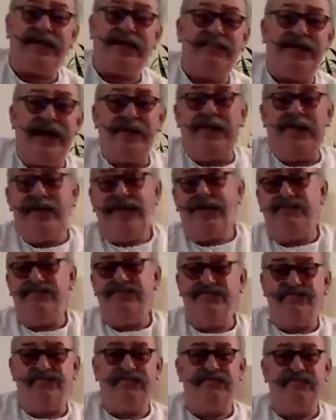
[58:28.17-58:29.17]
maybe
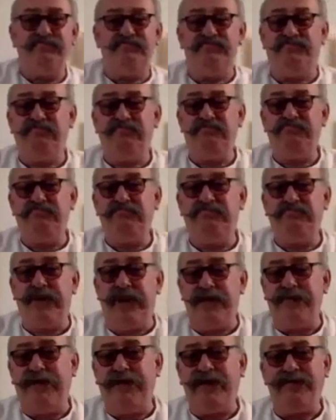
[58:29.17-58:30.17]

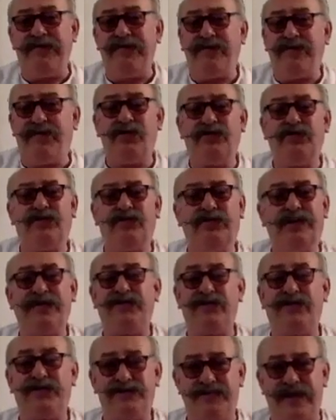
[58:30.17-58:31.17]
it could have been just